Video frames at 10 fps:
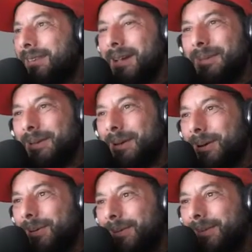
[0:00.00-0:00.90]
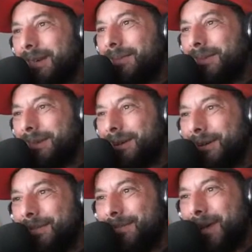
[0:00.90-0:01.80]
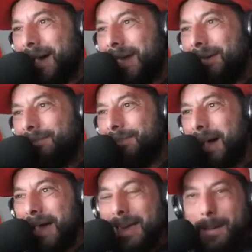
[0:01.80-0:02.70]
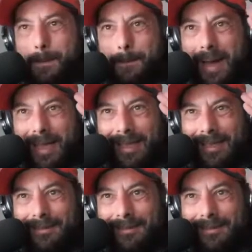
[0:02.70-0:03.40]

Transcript: Time to go. Time to go. Bye. Bye. Bye.